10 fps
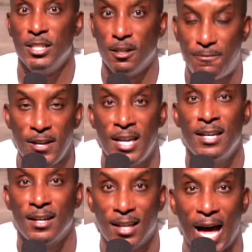Defeating
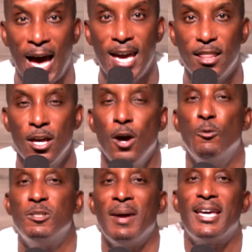Goliath
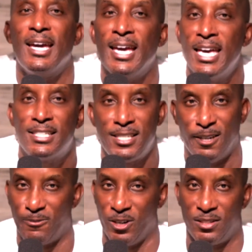was making his
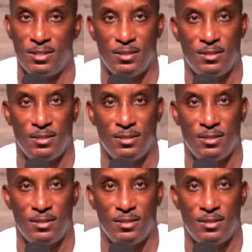difference.